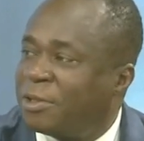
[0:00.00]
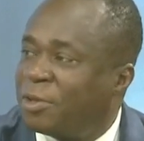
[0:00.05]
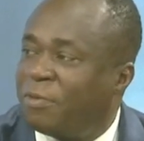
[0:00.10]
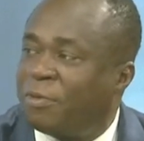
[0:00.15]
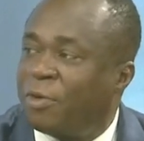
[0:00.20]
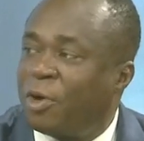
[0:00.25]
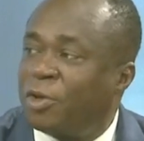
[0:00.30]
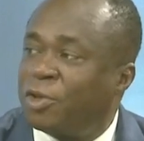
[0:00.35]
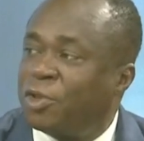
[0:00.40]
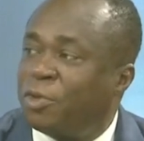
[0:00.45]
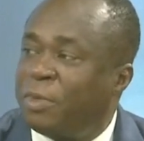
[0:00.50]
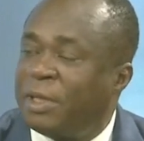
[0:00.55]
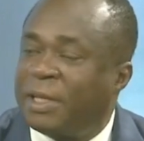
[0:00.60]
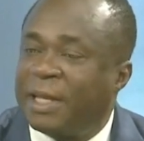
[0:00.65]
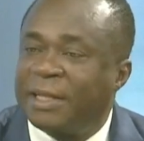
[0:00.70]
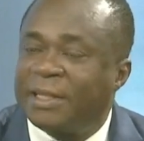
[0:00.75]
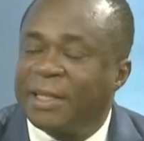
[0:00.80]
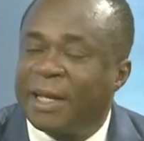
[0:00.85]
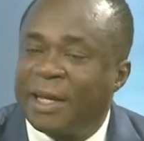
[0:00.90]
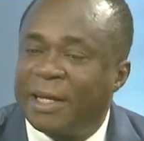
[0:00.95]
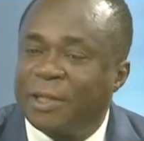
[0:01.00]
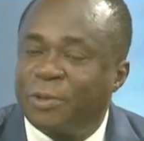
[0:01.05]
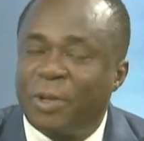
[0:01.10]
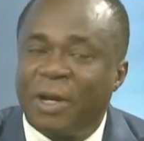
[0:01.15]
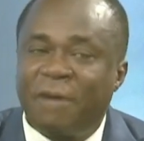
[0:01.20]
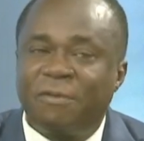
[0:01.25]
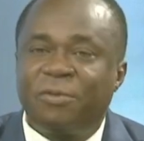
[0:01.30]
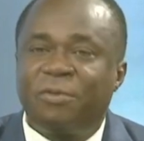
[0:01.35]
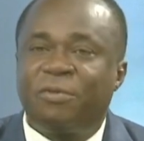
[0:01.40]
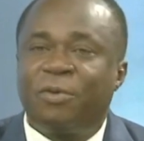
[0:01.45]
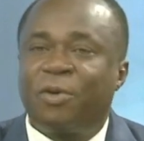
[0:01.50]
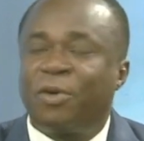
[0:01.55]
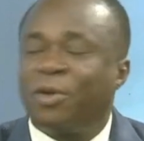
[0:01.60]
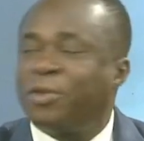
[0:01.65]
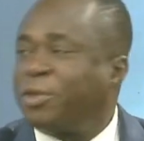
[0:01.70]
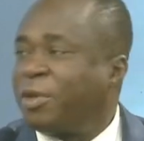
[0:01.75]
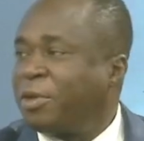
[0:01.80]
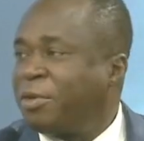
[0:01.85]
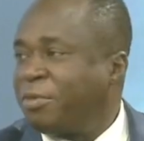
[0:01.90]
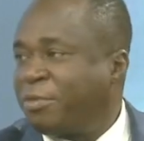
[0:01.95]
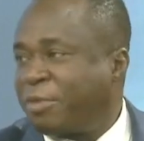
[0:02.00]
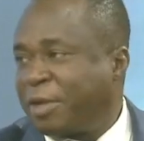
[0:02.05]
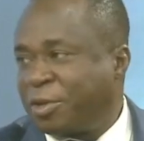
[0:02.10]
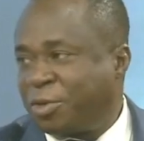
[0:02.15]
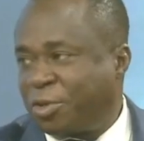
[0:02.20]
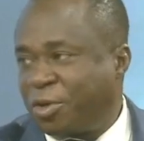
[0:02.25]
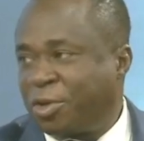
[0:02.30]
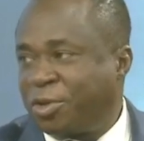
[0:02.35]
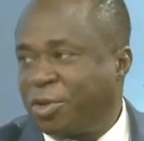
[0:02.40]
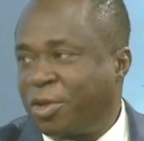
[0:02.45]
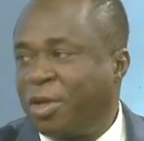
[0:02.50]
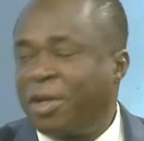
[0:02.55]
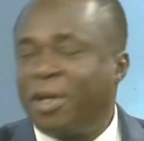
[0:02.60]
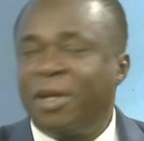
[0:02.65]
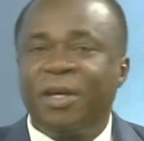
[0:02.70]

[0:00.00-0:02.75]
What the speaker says: So for us to meet that target, we have to focus on infrastructure.